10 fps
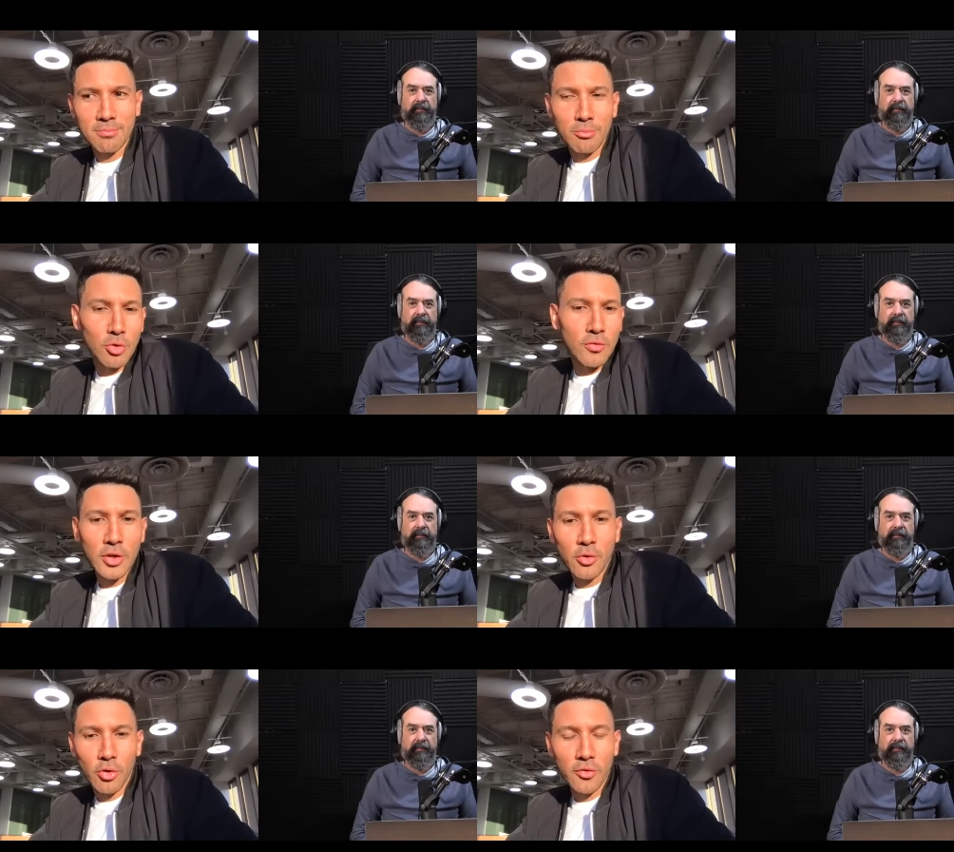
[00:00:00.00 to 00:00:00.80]
Speaker 1: move
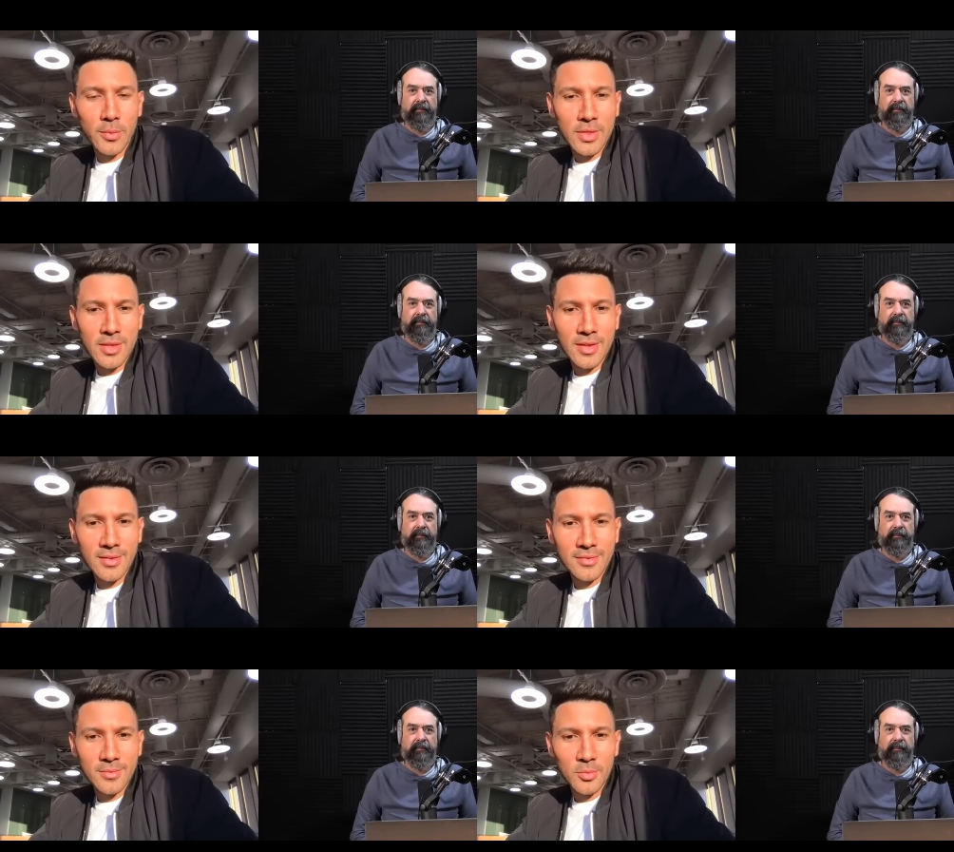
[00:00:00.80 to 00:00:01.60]
and groove with the
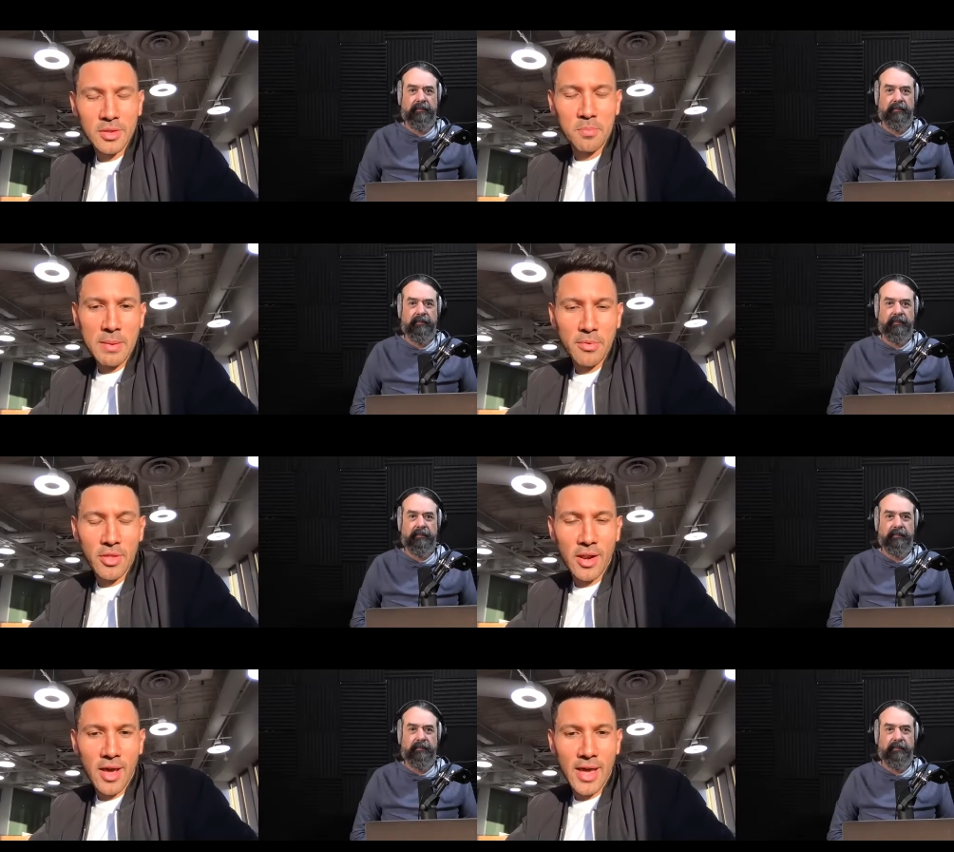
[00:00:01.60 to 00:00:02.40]
with the people
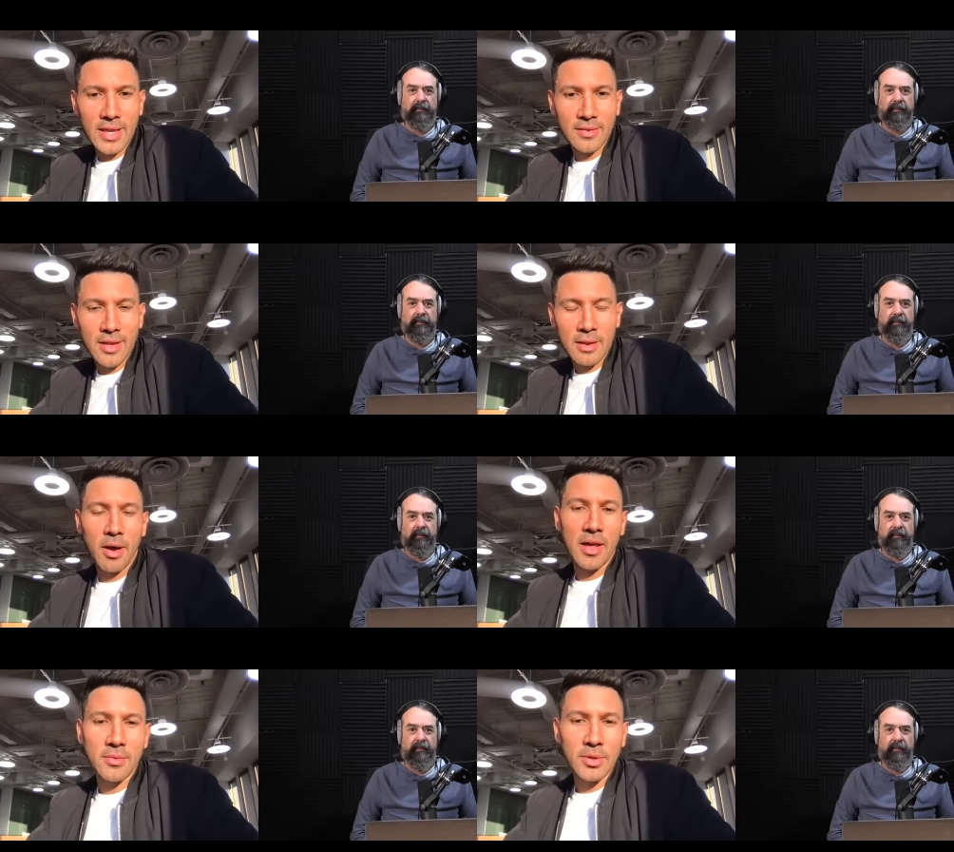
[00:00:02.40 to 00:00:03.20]
that I
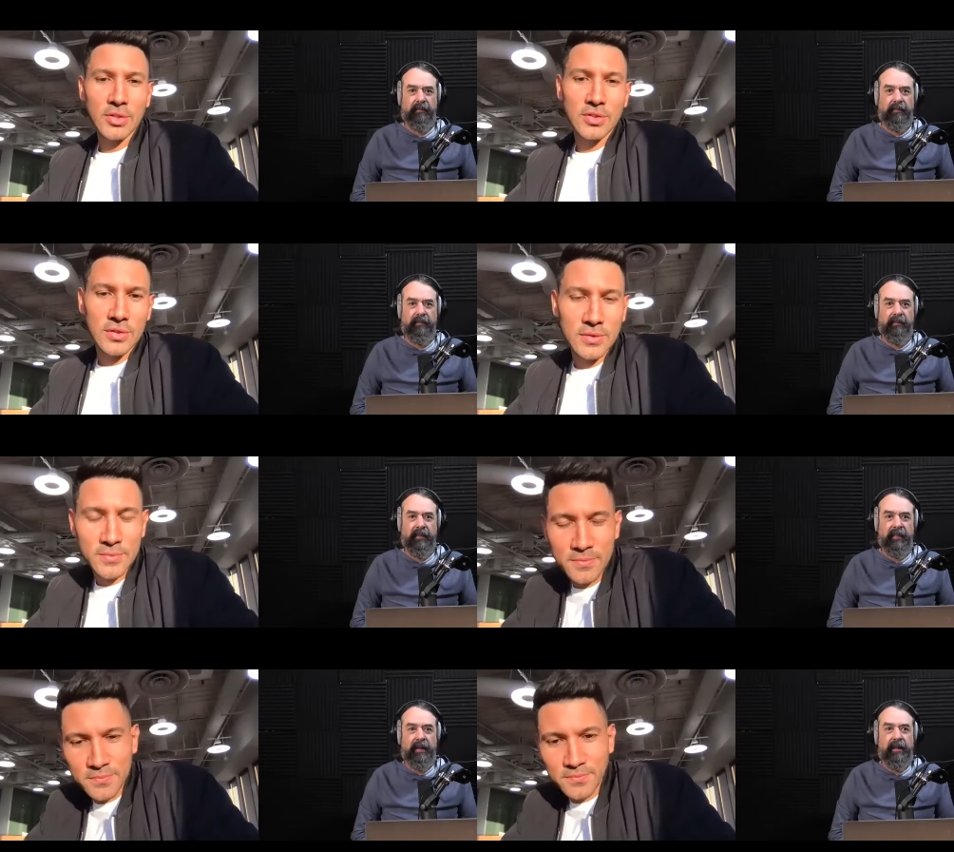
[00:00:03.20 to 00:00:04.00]
admire the most.
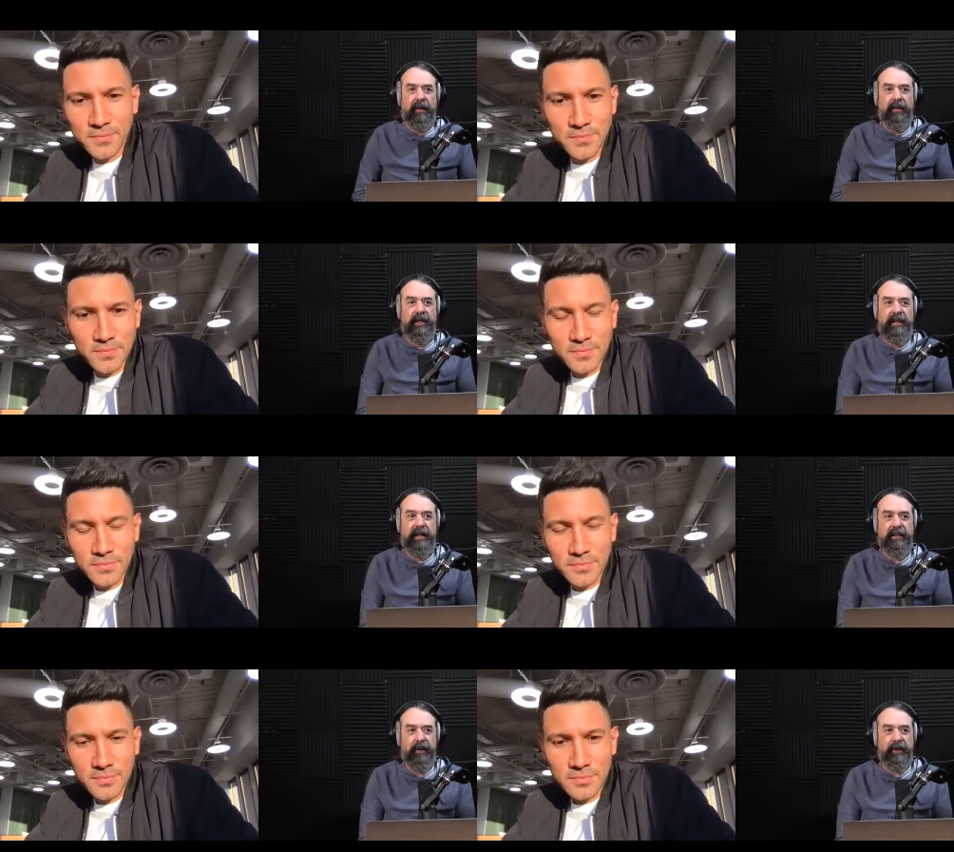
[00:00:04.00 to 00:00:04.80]

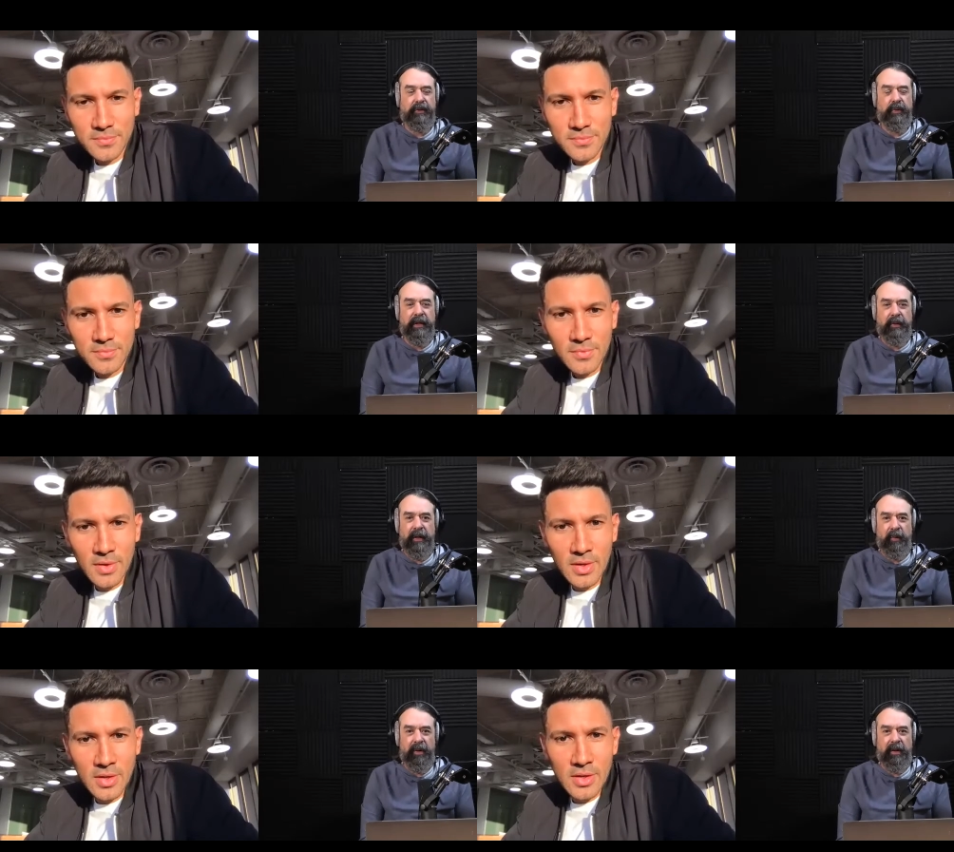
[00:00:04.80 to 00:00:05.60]
Speaker 2: JJ, so this is
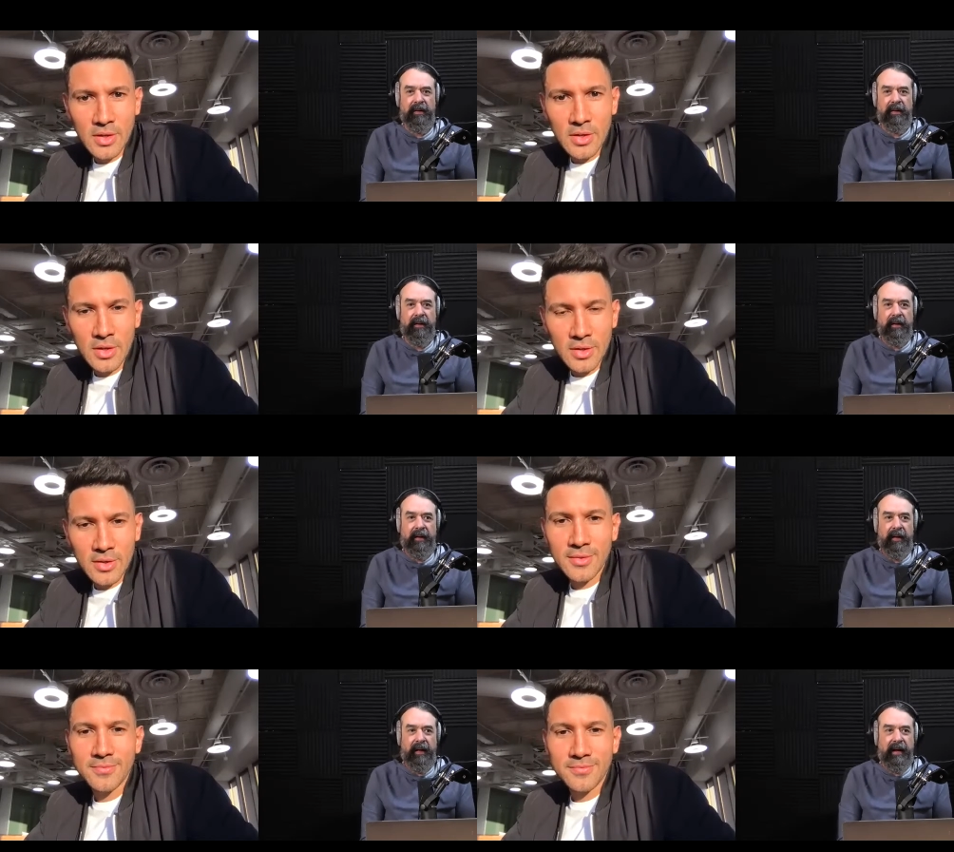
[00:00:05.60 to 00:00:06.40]
2021,
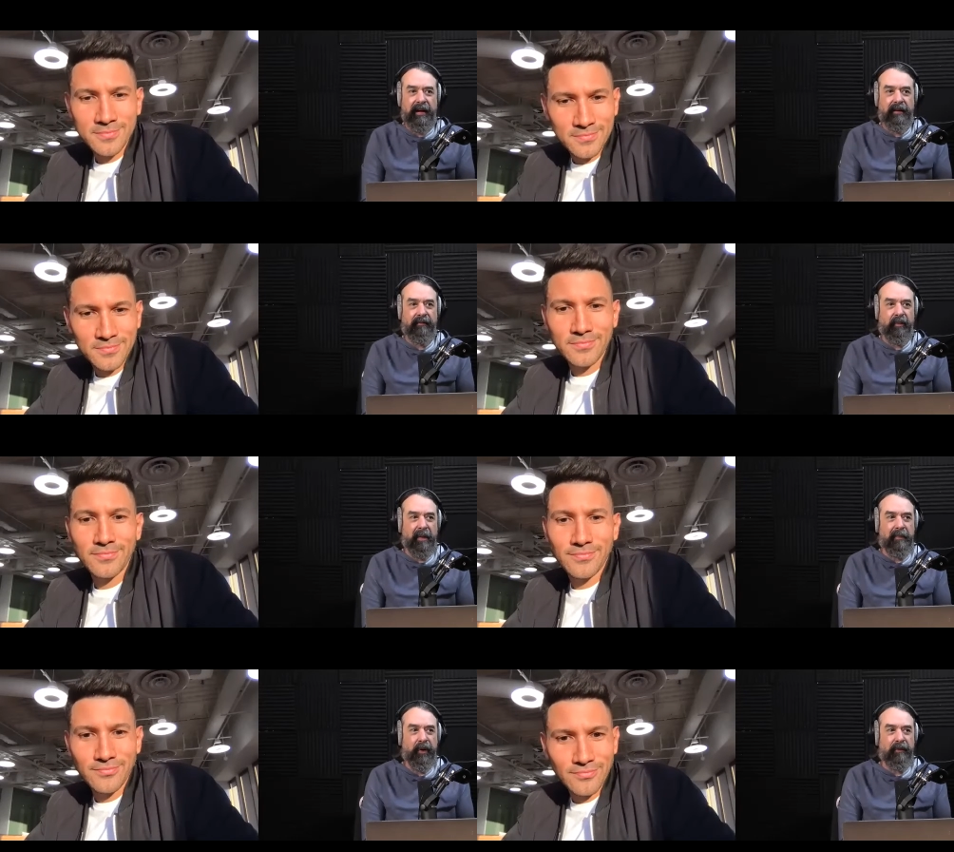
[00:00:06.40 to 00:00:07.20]
and from
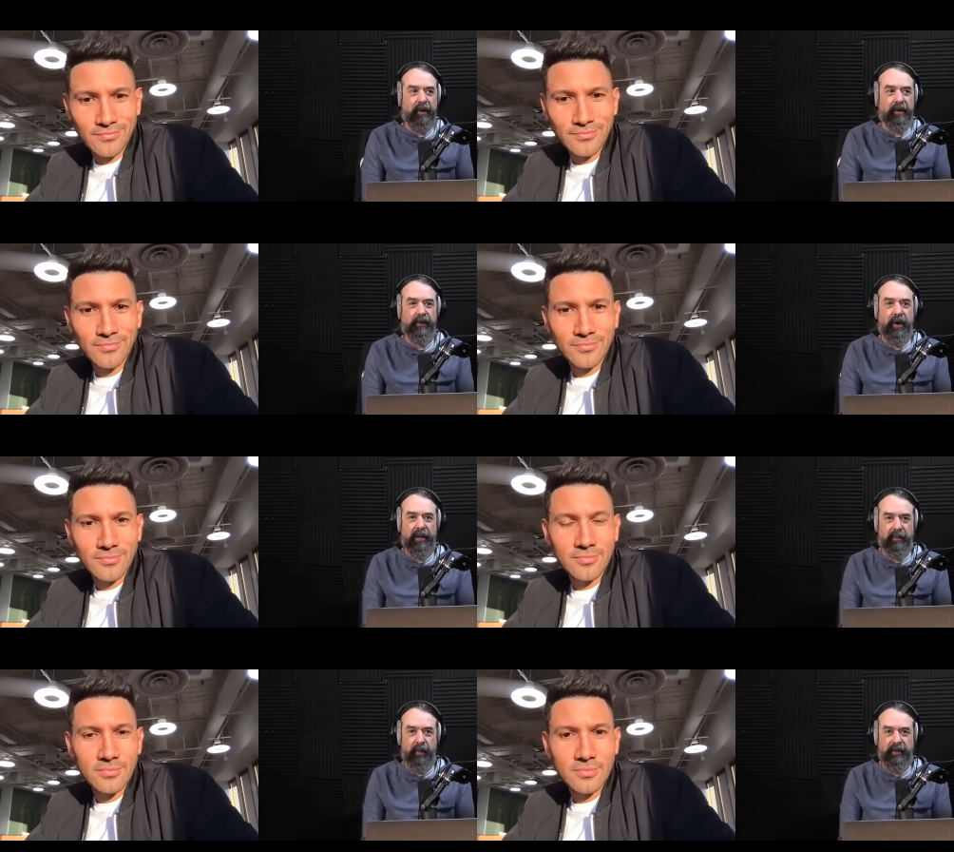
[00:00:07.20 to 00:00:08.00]
my point of view, there's still
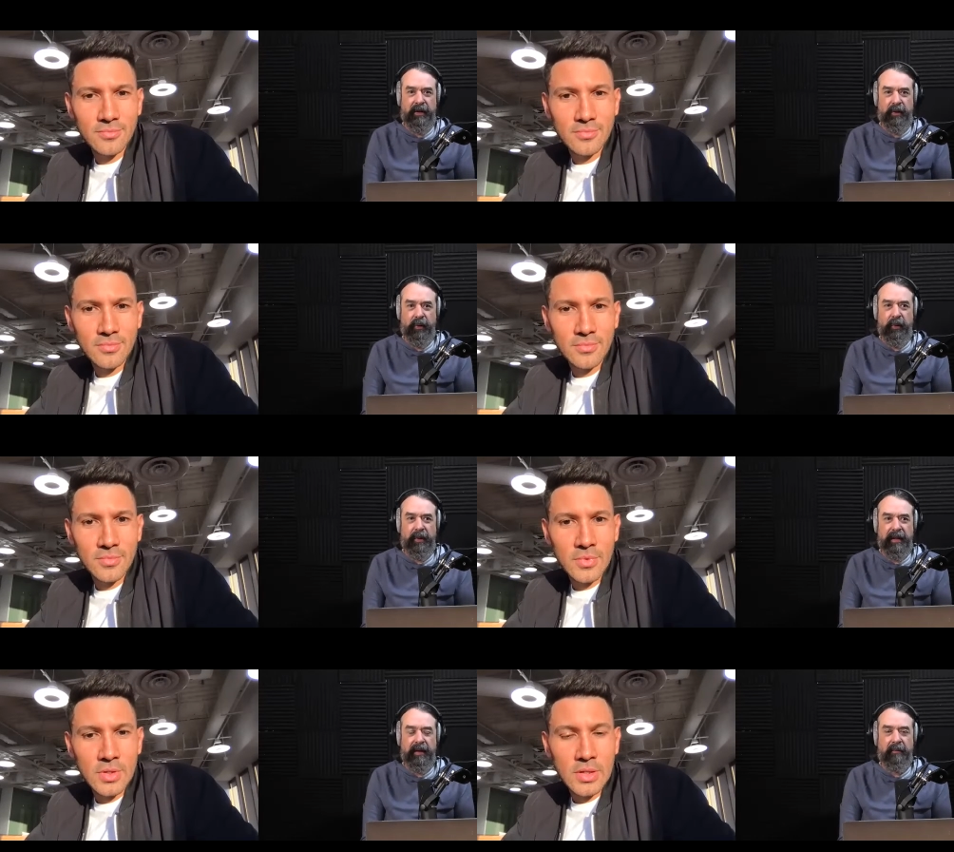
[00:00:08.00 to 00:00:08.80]
entrepreneurs out there who don't get the